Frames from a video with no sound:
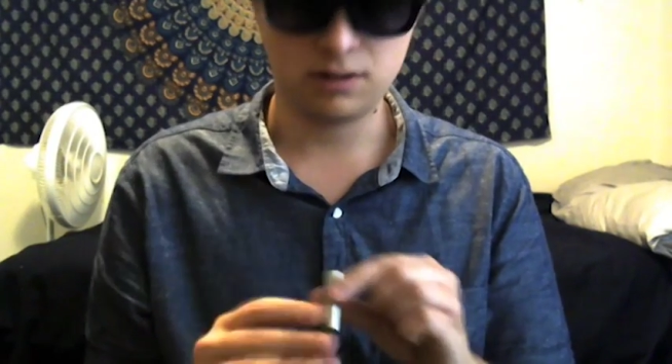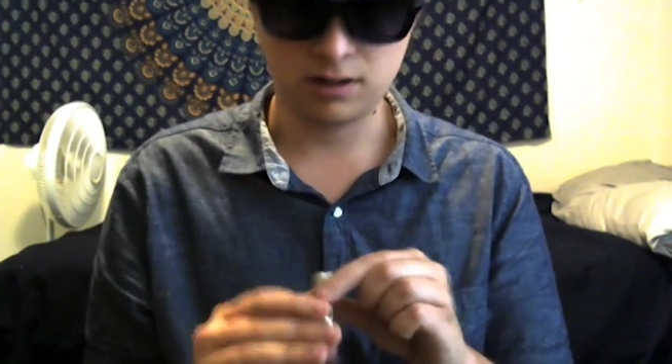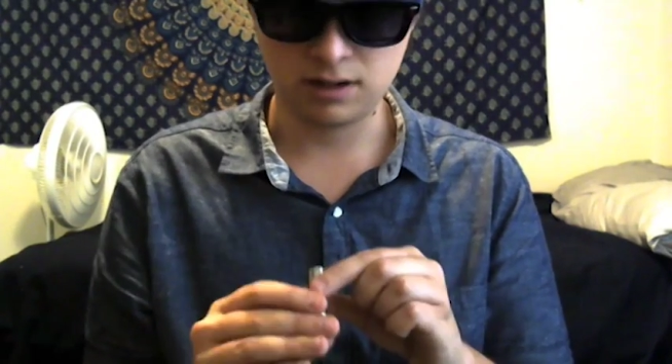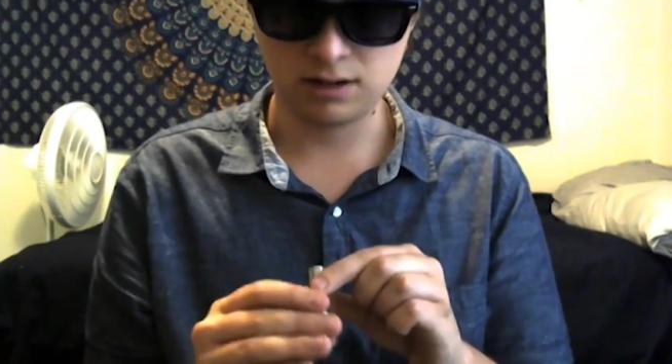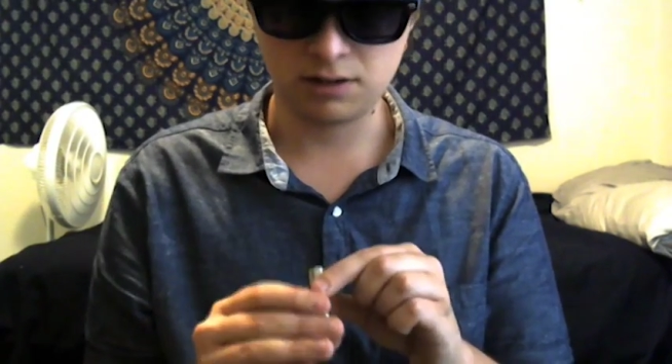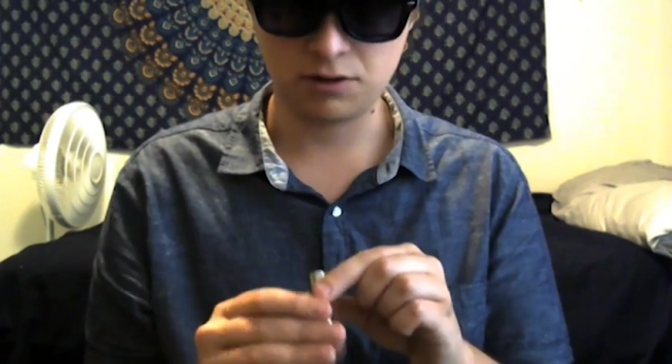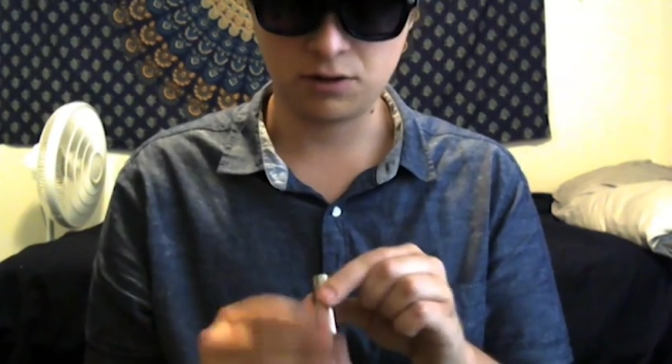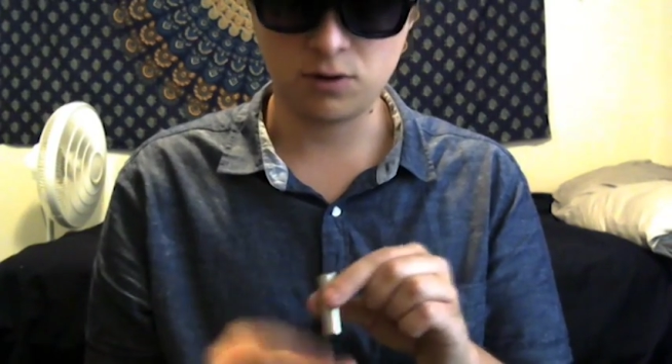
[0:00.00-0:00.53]

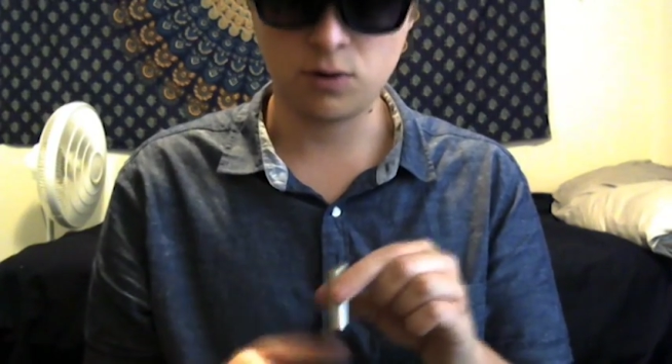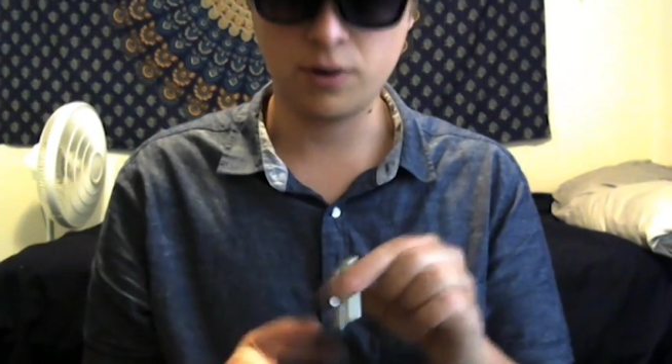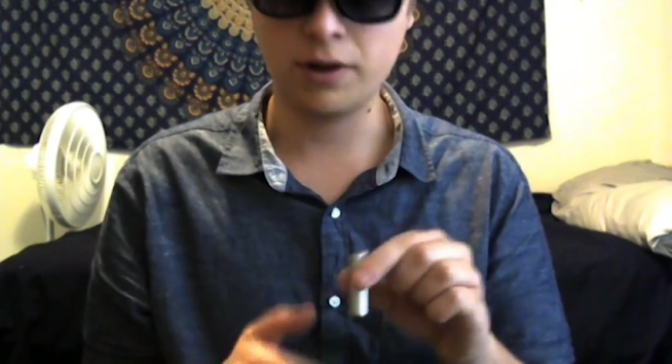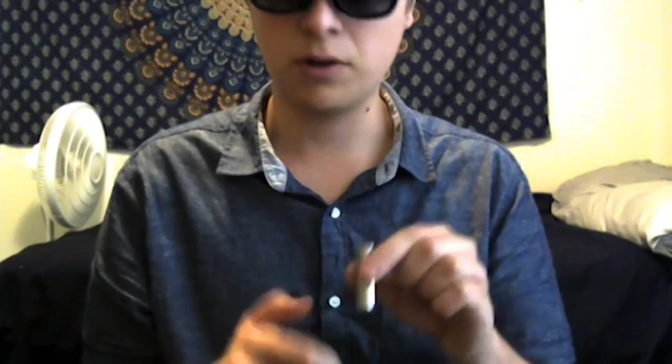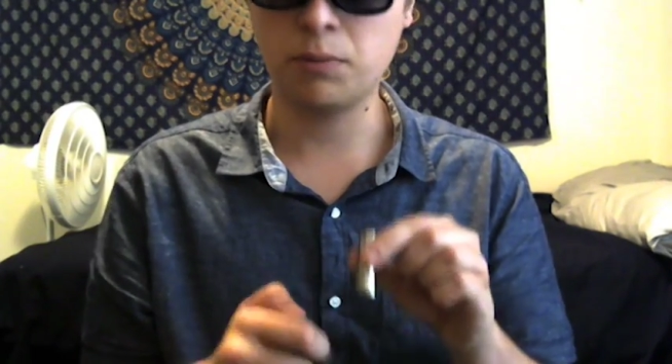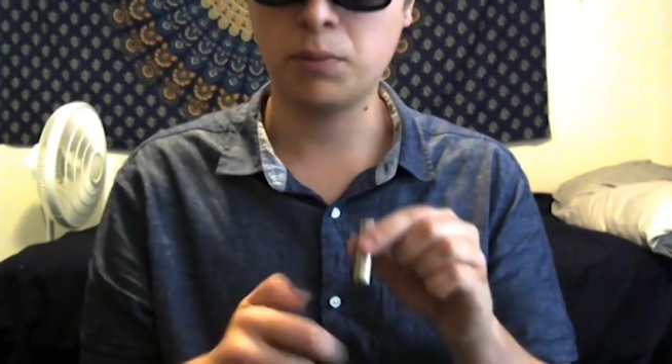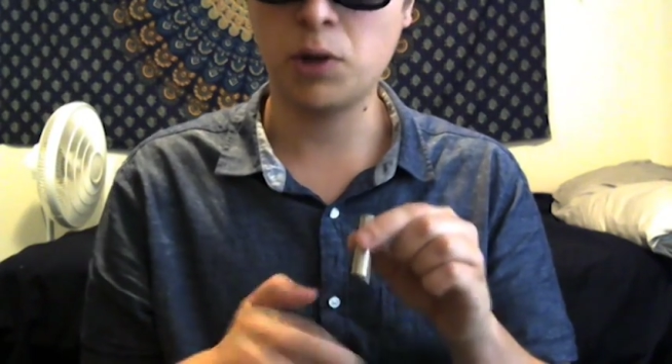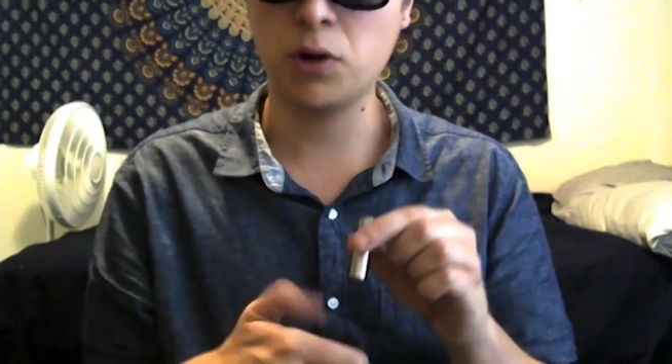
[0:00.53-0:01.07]
onto the
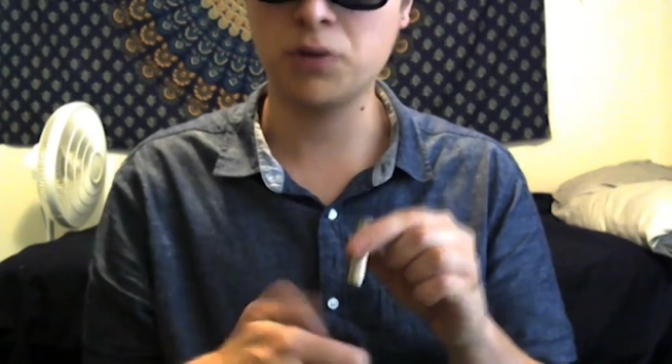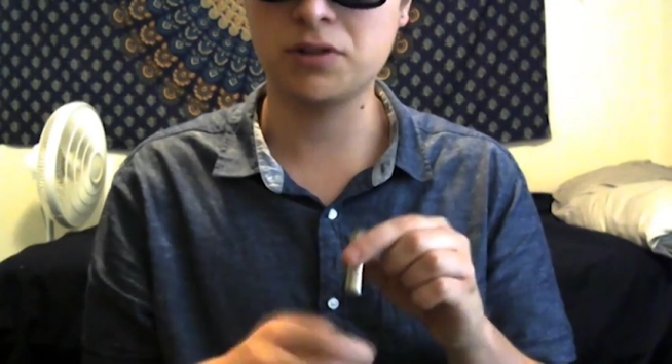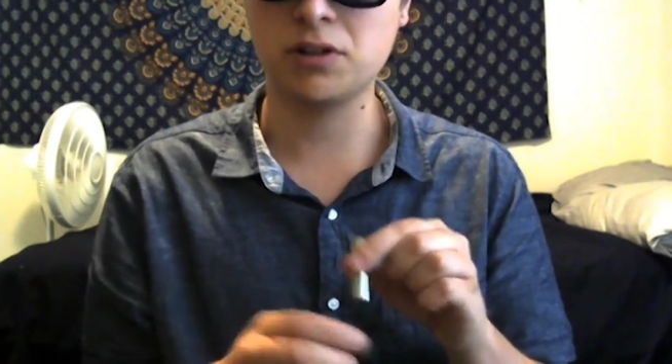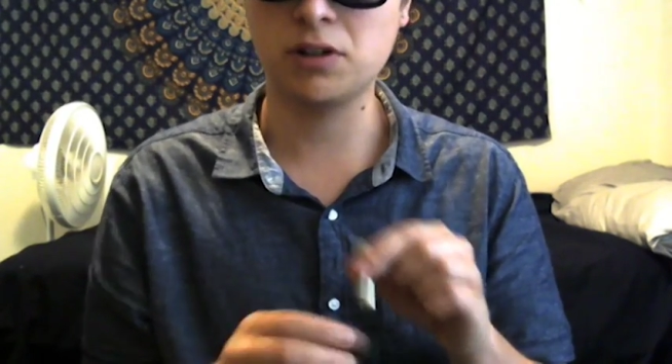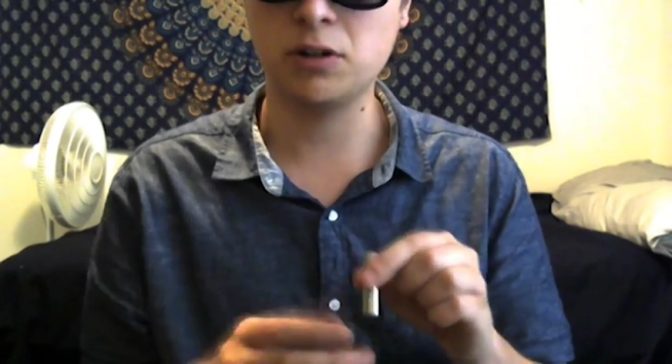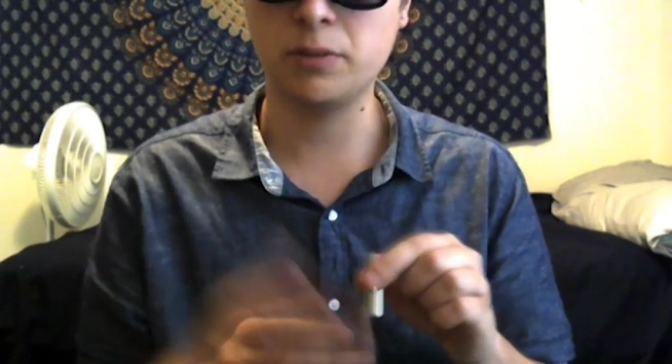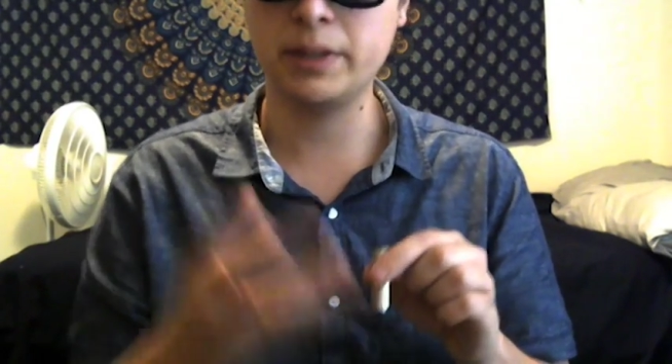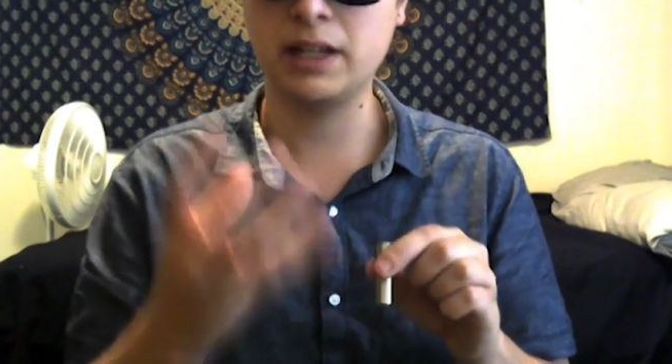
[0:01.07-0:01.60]
coil, pulse it a
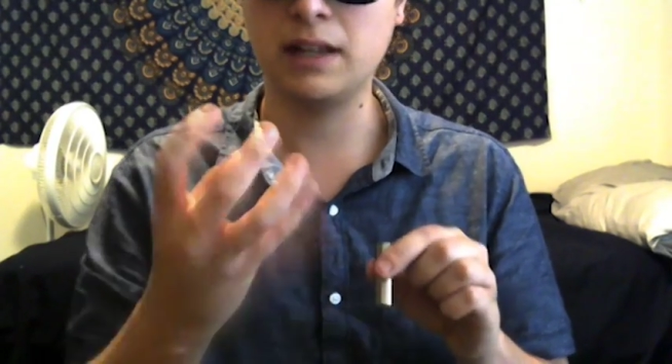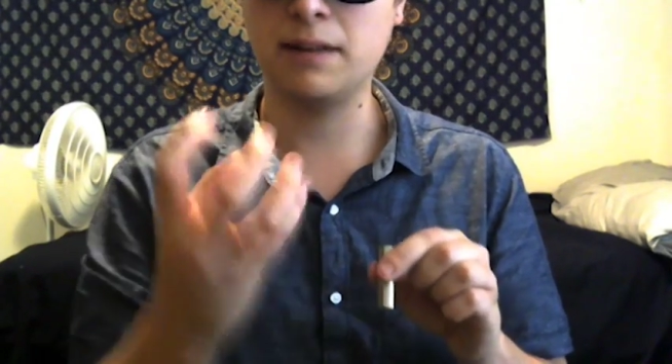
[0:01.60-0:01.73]
little bit,